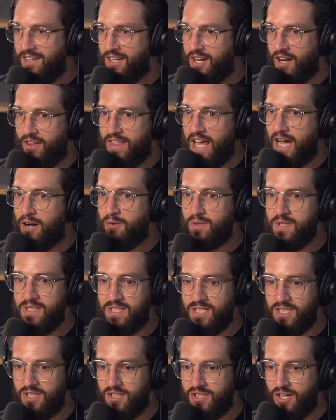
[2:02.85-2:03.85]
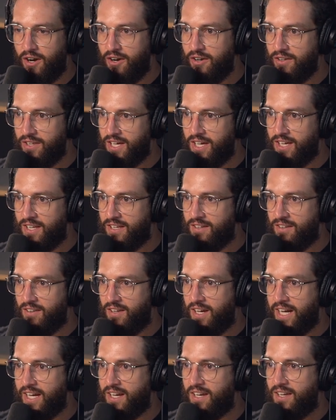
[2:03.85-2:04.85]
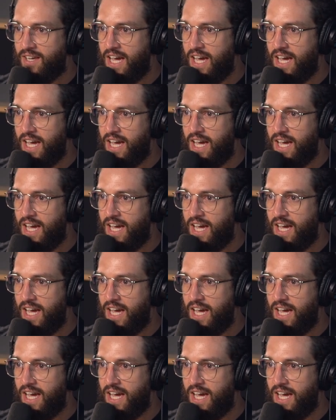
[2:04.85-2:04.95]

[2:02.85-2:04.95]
you know, that was the show that like